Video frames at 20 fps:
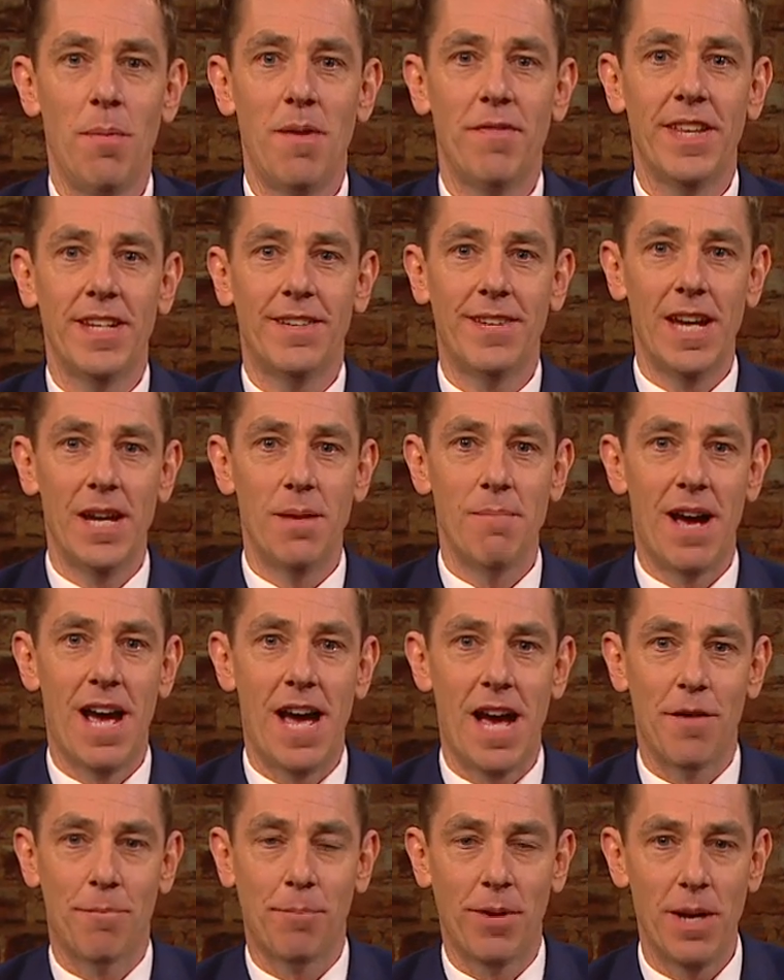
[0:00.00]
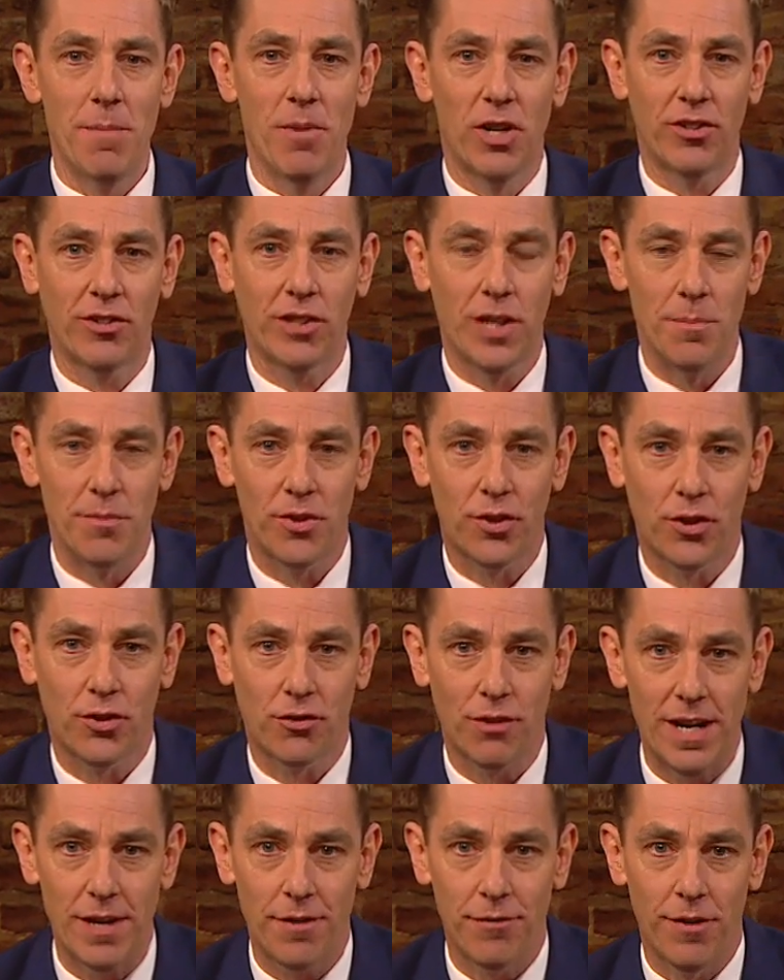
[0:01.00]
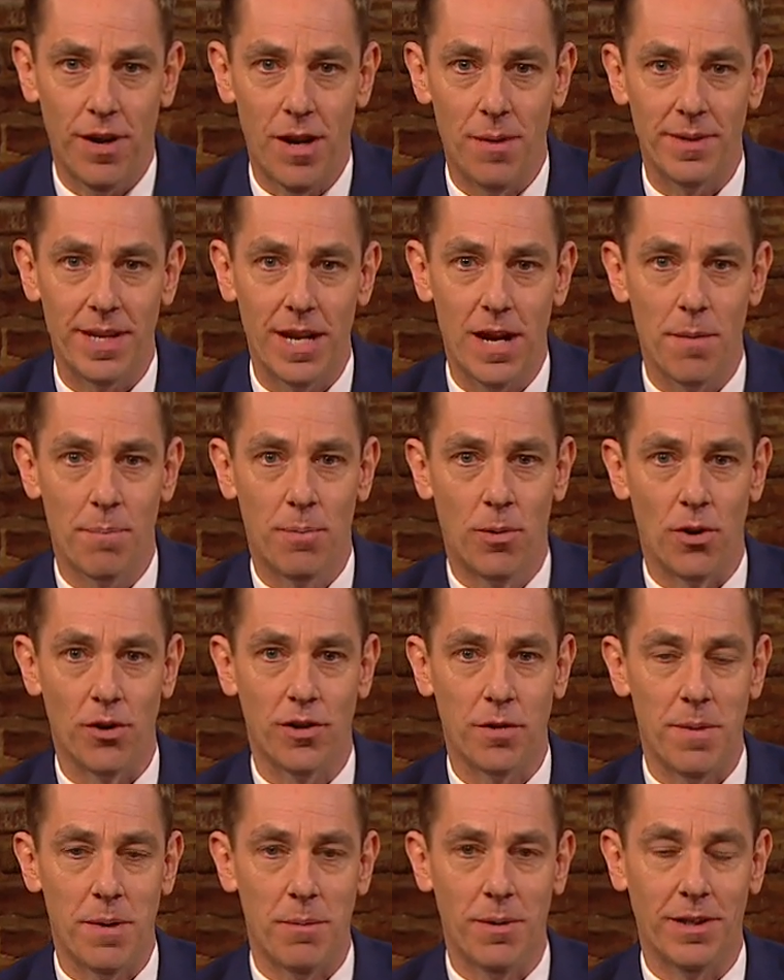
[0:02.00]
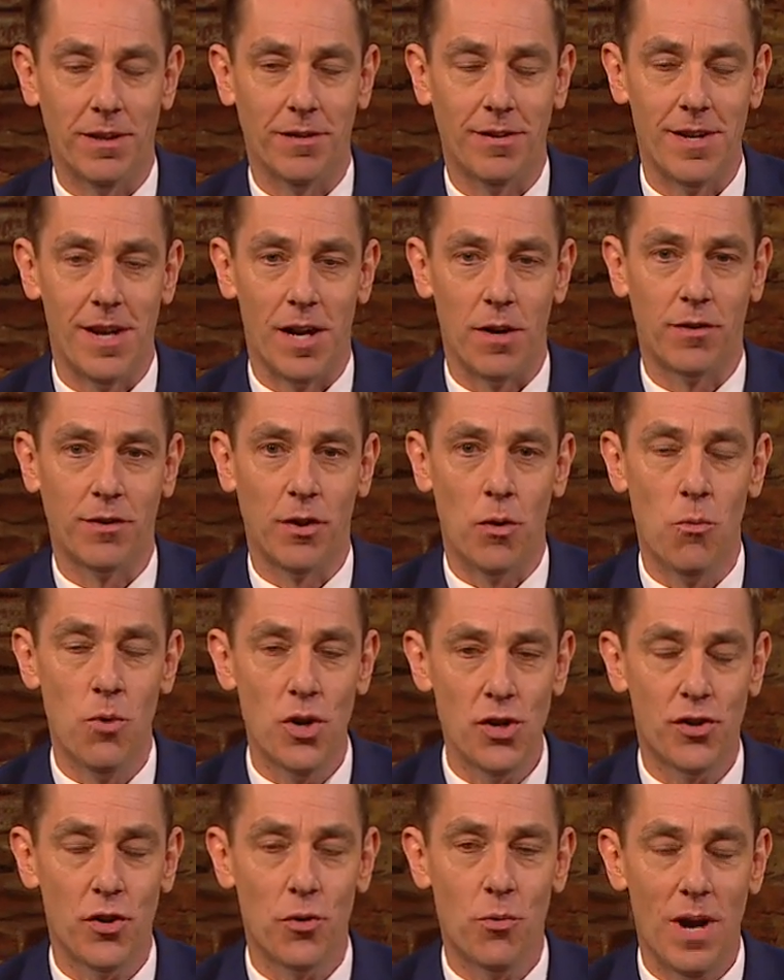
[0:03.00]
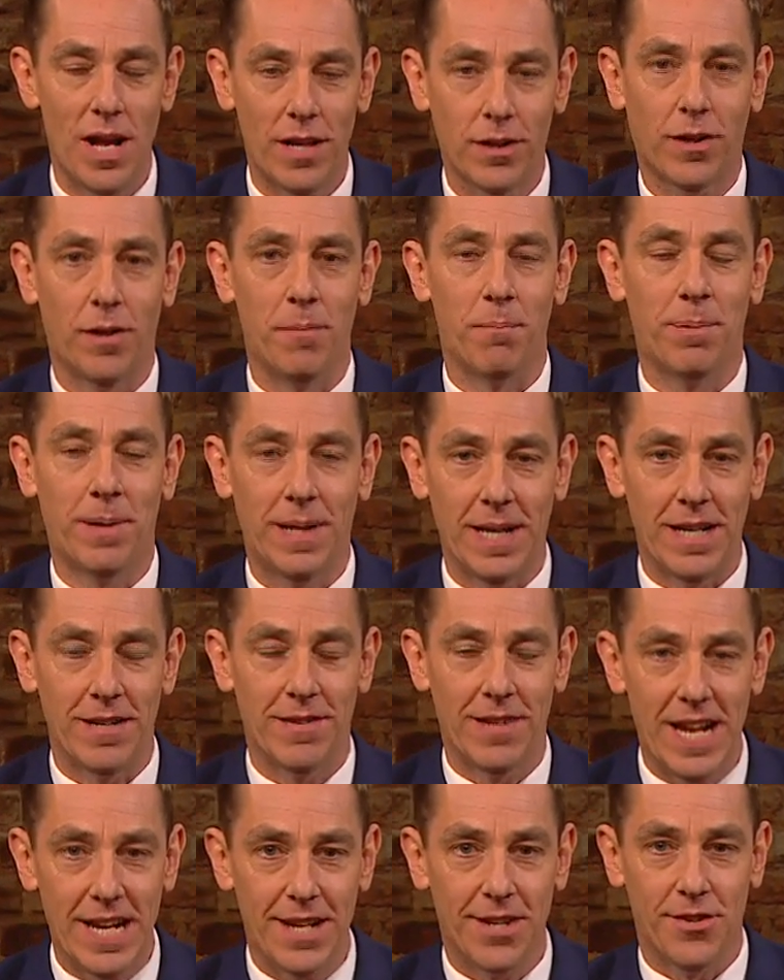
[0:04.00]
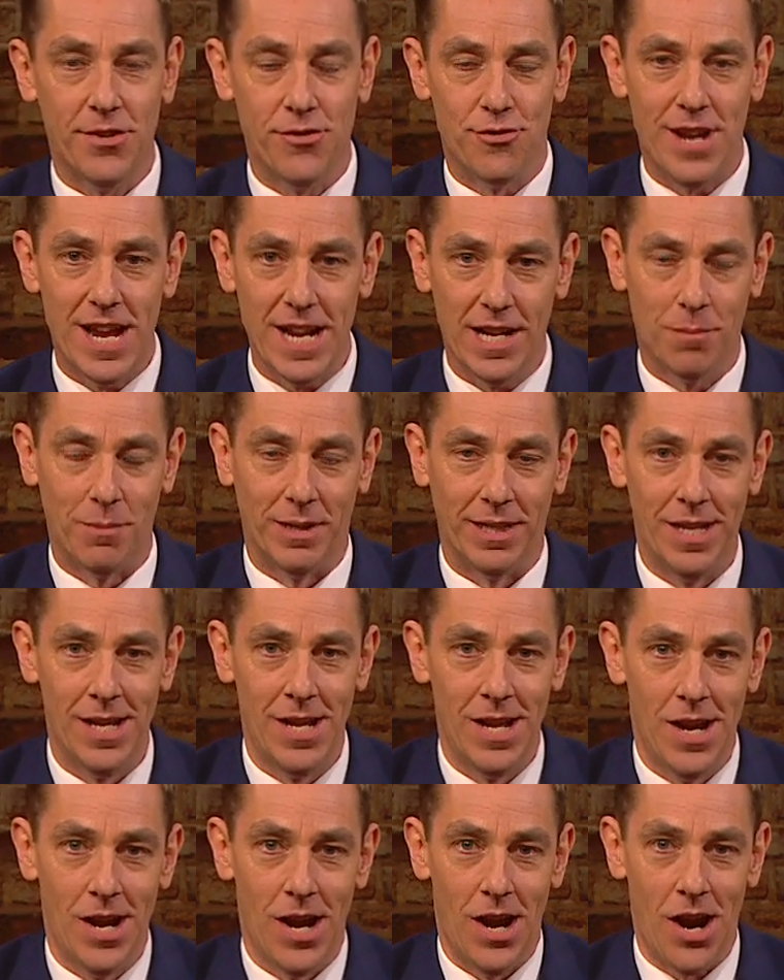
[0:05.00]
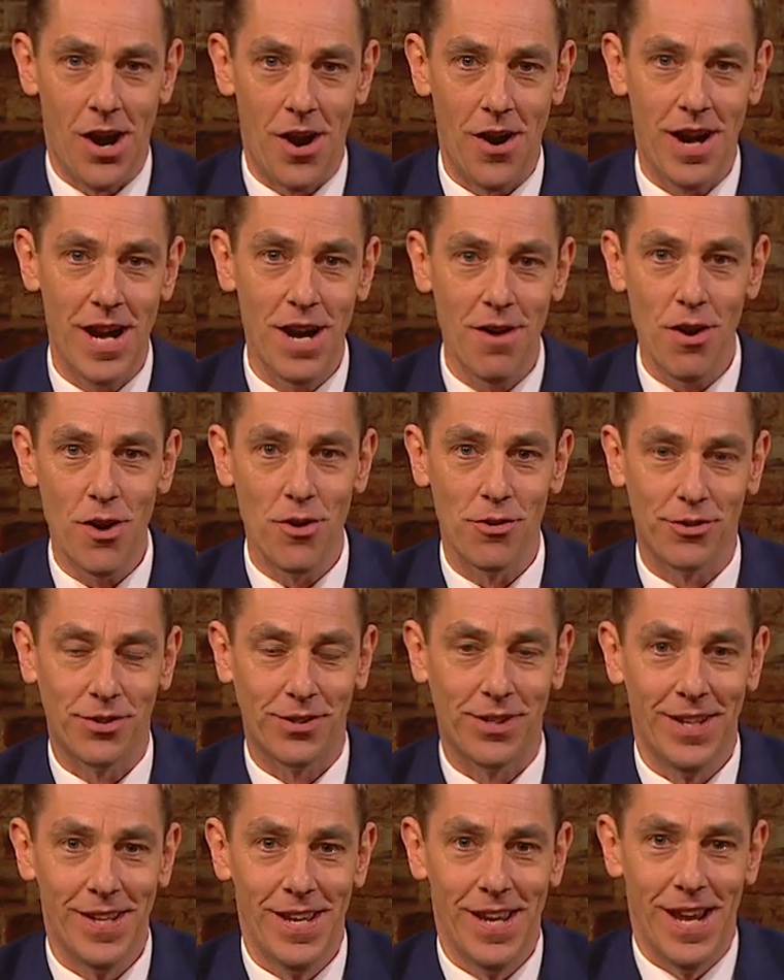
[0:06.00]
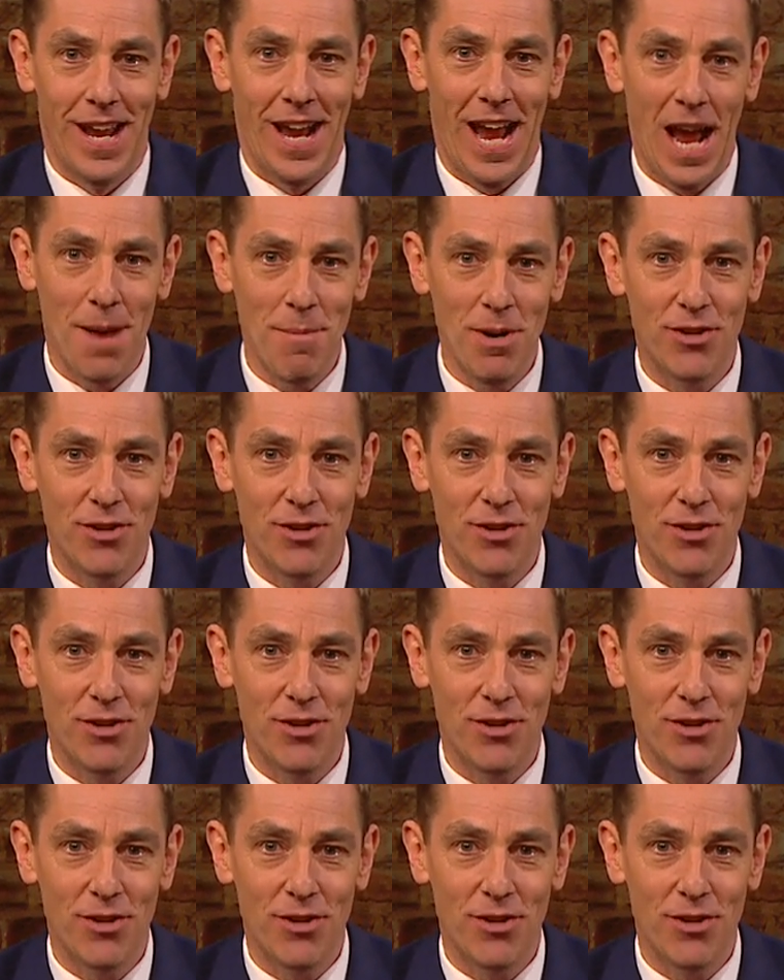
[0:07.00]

Of the team have pretty much come straight from the airport to be with us tonight, so would you welcome, please, ladies and gentlemen, our heroes, Emma